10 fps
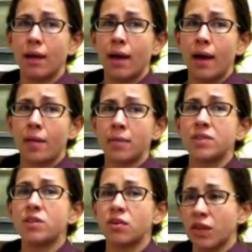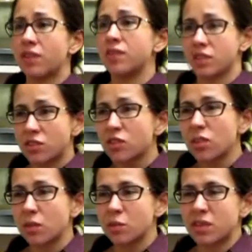And so if the
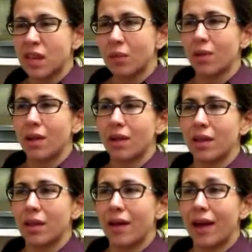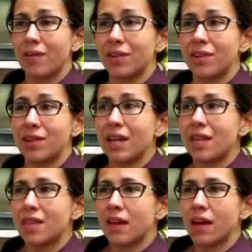student was saying, well, I haven't learned
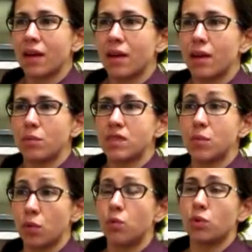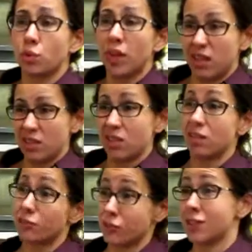anything, I would say, well, we'll wait until the
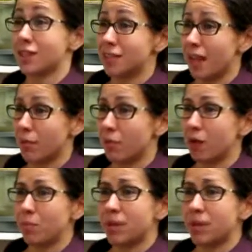first exam, right?